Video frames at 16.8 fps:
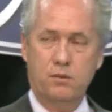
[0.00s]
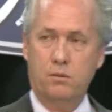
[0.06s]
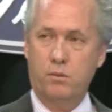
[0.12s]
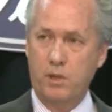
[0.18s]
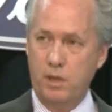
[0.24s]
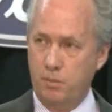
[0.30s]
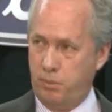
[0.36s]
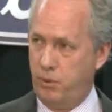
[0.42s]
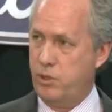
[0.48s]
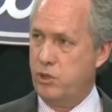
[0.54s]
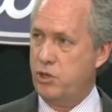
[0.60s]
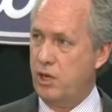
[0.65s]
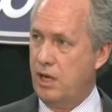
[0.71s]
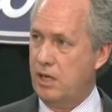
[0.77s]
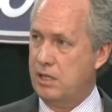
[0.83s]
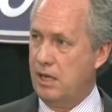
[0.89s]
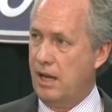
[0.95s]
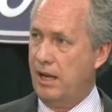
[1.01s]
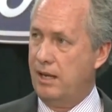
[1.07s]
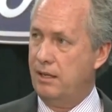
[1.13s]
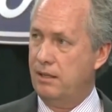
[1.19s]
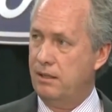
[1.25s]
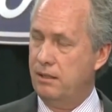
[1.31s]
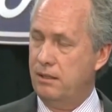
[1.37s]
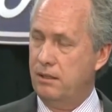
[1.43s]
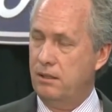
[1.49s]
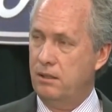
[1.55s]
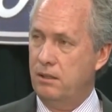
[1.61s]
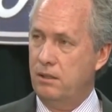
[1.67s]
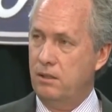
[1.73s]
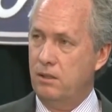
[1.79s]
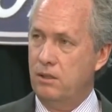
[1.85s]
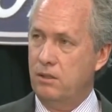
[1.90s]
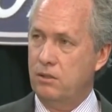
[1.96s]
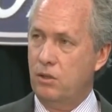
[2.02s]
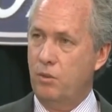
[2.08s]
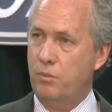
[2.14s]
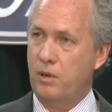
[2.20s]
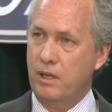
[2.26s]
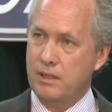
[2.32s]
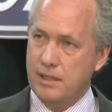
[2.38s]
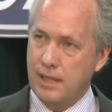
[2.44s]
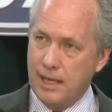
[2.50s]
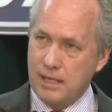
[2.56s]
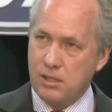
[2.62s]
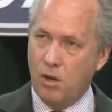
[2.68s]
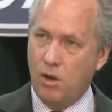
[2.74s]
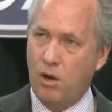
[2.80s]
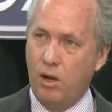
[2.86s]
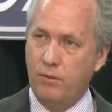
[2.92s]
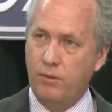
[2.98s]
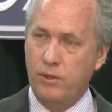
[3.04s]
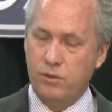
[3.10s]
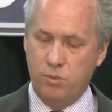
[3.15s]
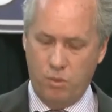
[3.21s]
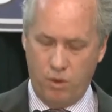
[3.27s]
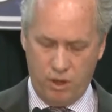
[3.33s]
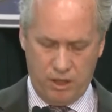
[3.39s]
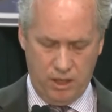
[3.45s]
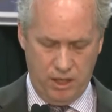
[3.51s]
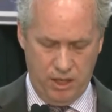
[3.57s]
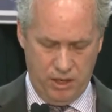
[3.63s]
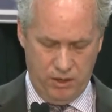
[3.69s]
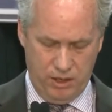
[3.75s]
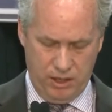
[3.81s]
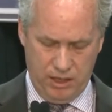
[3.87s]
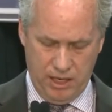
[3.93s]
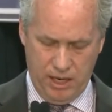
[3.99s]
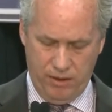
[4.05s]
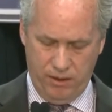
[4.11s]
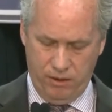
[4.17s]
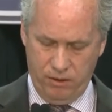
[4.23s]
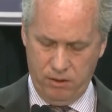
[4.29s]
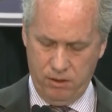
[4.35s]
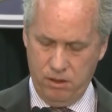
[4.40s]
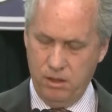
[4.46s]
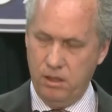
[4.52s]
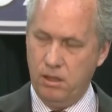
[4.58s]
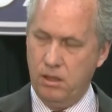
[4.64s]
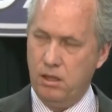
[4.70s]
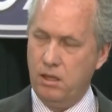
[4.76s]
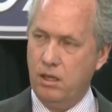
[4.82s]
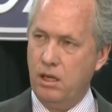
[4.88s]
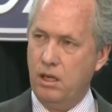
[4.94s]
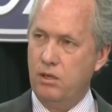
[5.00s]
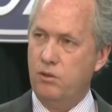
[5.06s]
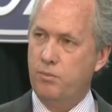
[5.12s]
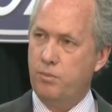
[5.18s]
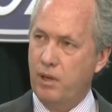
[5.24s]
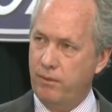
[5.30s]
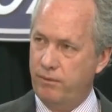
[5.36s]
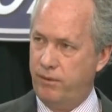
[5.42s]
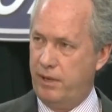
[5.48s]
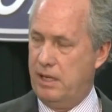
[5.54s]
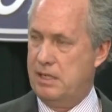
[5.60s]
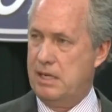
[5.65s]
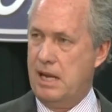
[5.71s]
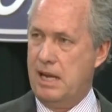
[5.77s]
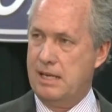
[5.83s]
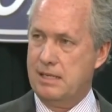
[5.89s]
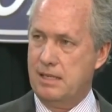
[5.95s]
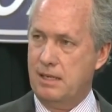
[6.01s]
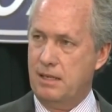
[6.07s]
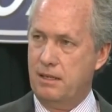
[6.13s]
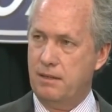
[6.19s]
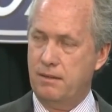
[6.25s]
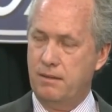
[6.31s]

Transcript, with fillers: We appreciate that. So, but it takes all of us working here together, and you've been fantastic.